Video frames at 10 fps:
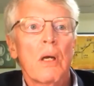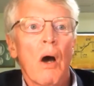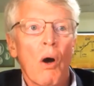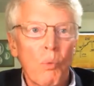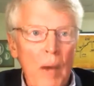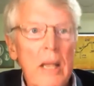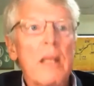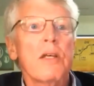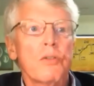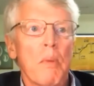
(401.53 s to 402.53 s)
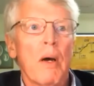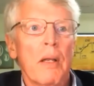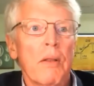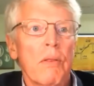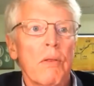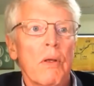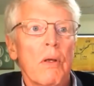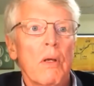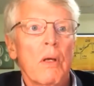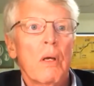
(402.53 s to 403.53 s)
already this month.
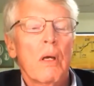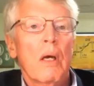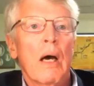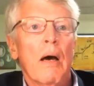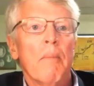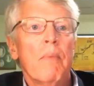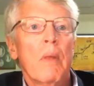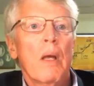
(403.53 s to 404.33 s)
And